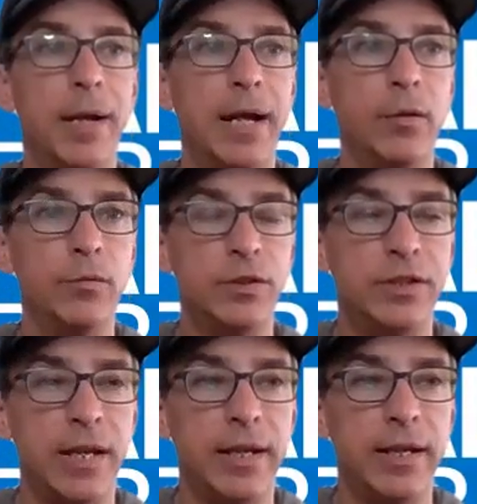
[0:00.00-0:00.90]
I would
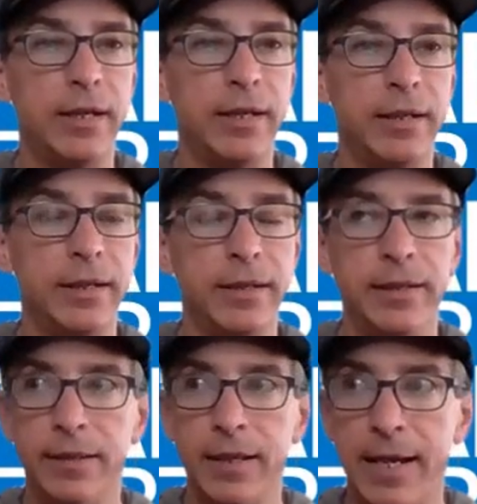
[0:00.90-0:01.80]
say in the
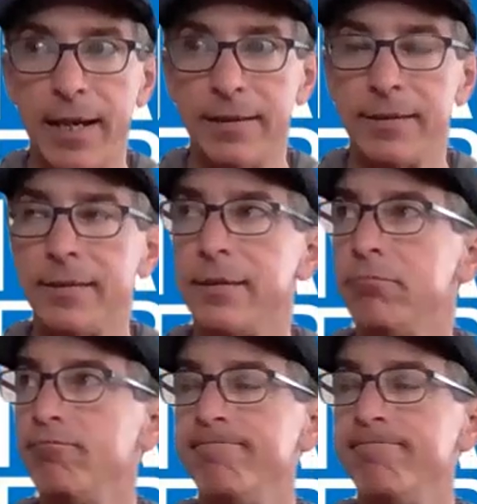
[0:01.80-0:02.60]
last